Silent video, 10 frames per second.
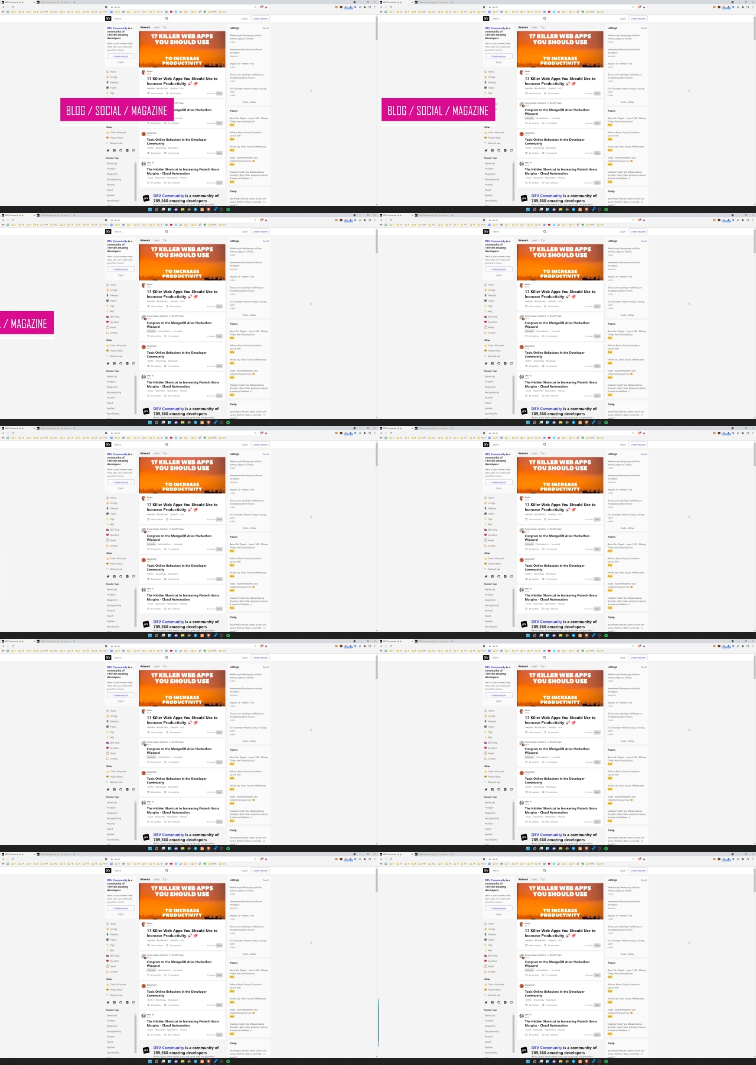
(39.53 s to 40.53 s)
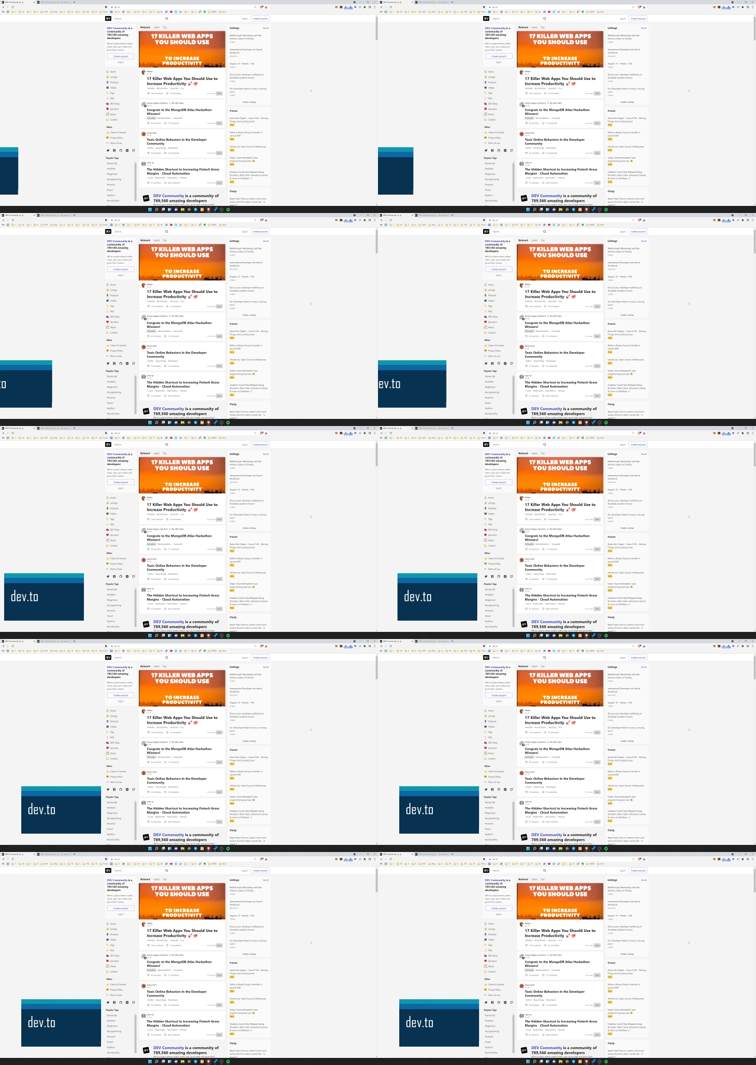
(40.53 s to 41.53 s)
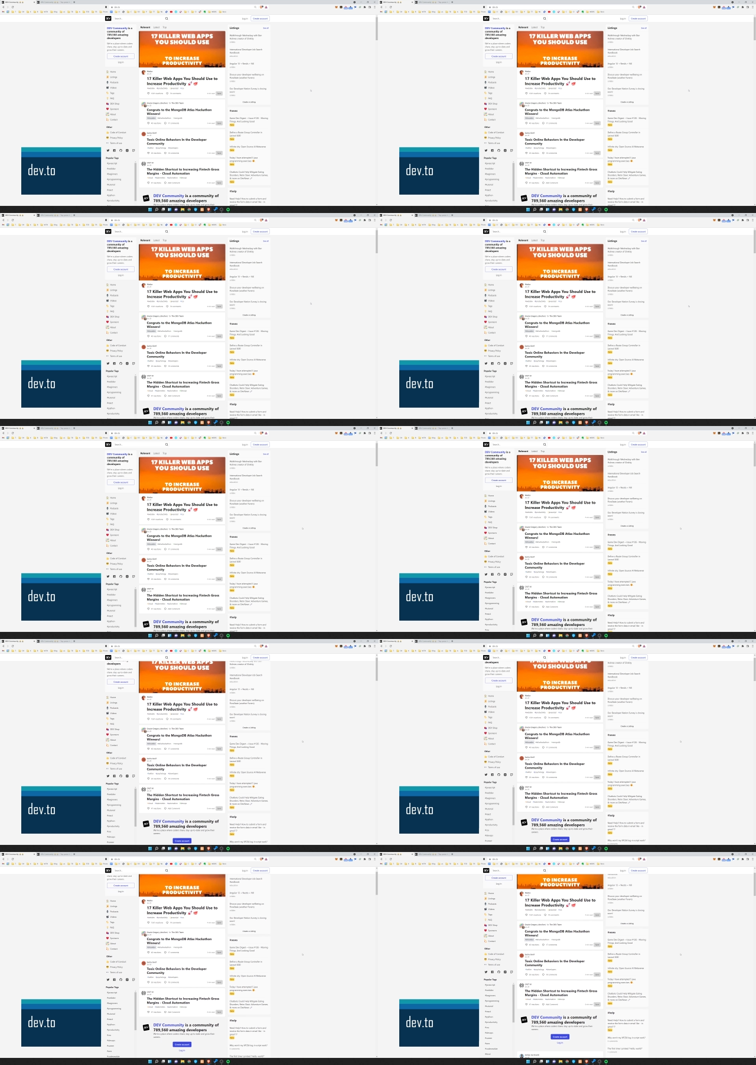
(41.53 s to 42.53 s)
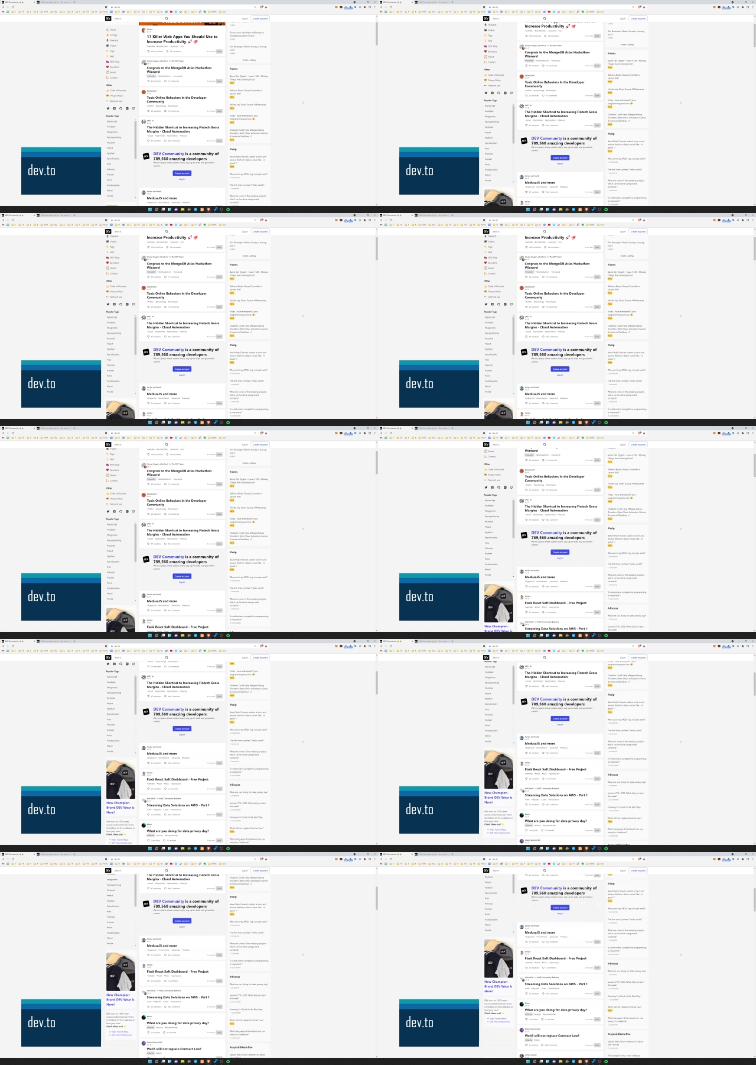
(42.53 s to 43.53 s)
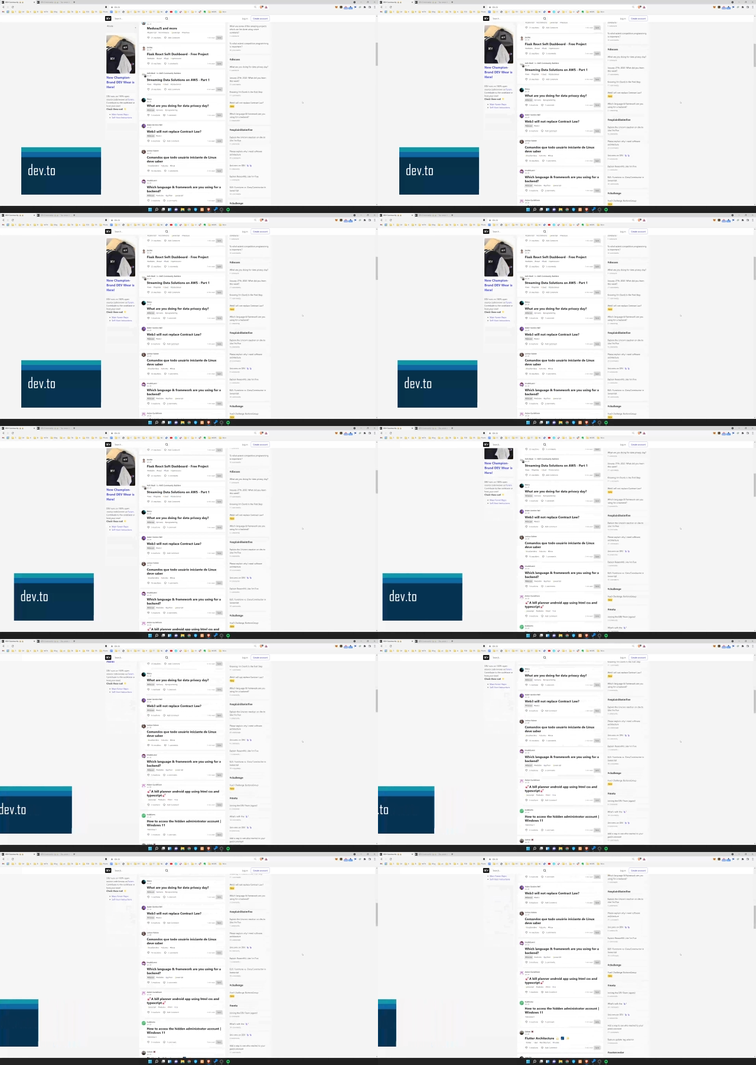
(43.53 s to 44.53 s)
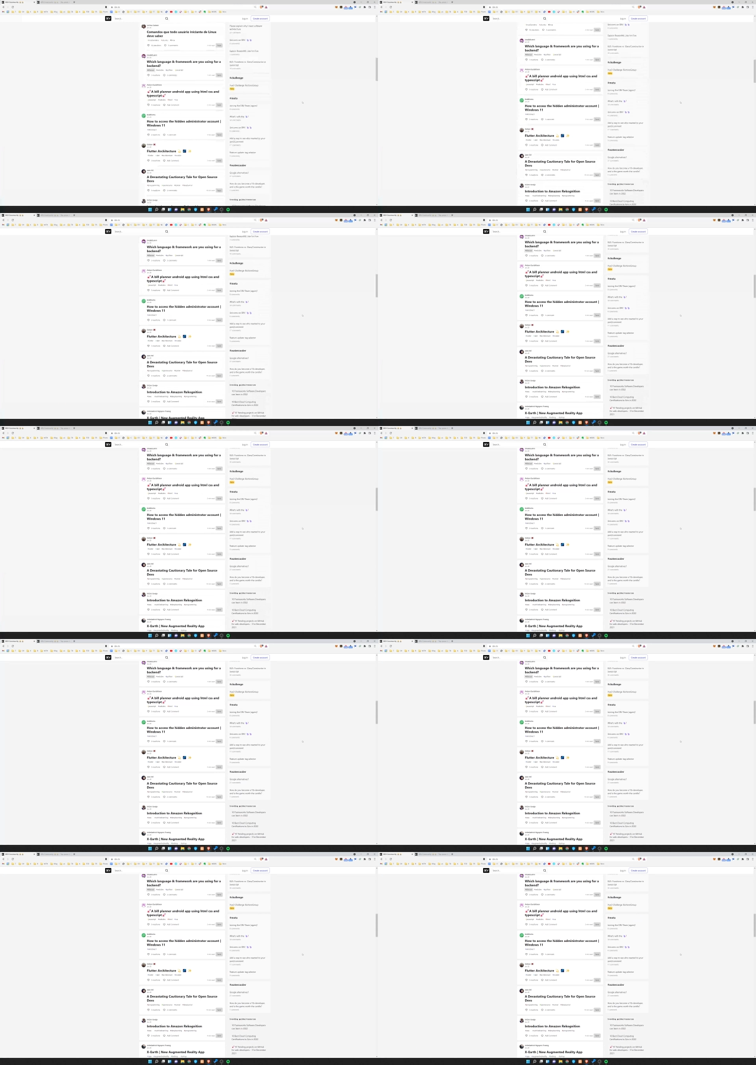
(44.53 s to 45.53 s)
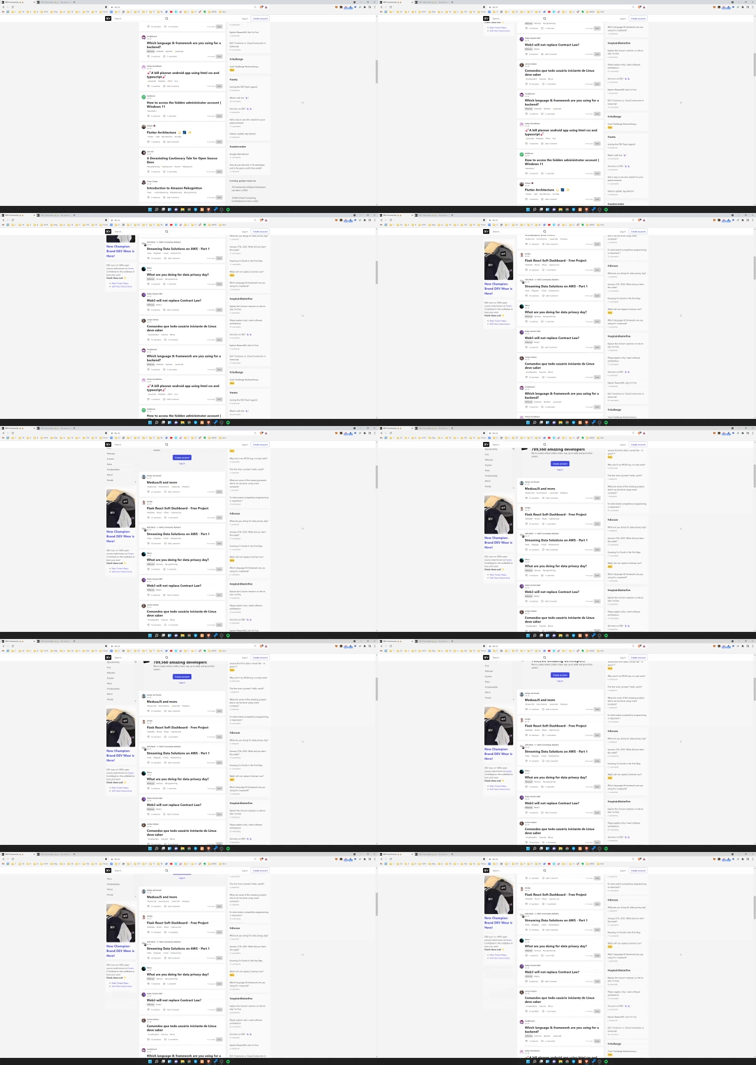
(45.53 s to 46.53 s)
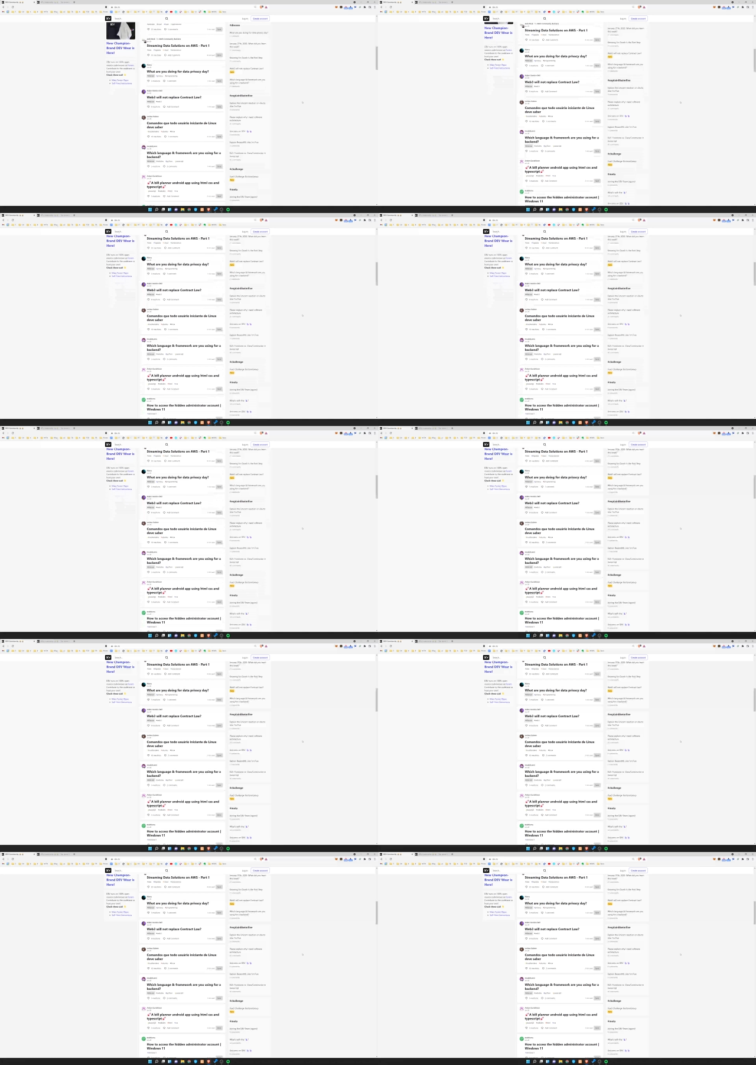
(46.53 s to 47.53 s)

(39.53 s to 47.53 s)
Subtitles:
No face is visible, so there are no lips to read.